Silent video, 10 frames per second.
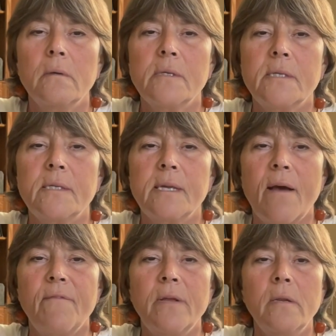
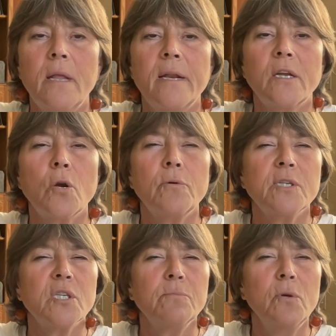7, let it go as
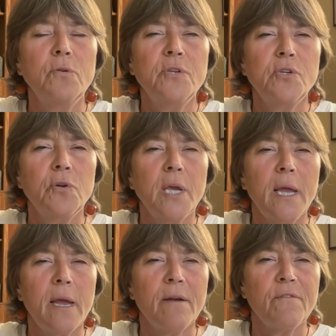smooth as you
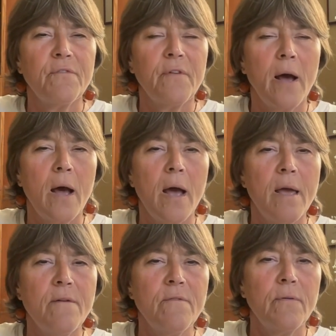can.
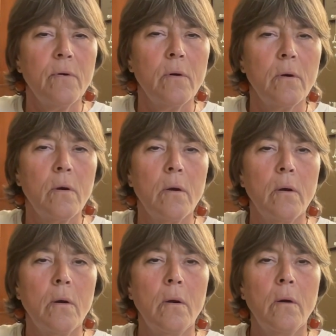5,
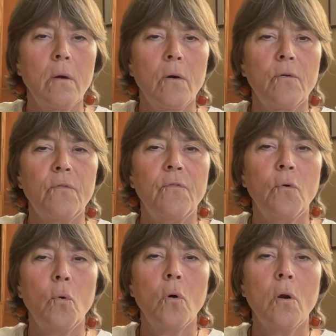
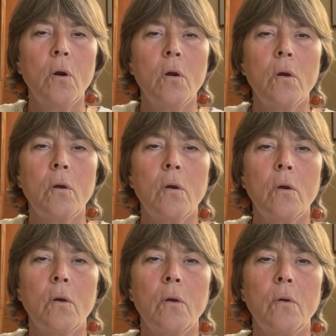4,
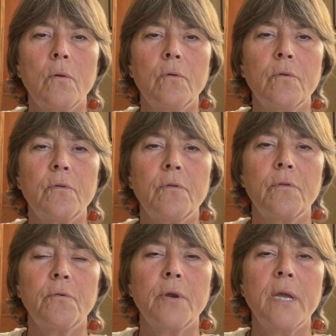
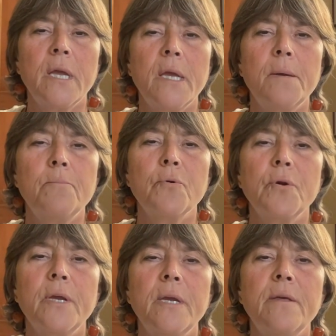3,
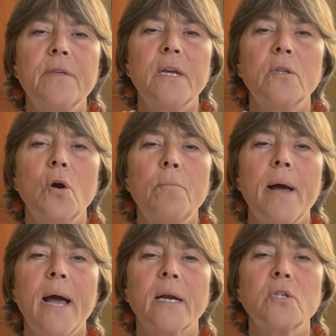breathing low
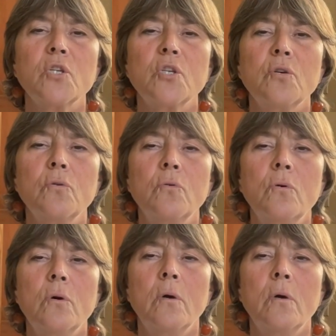back. 2,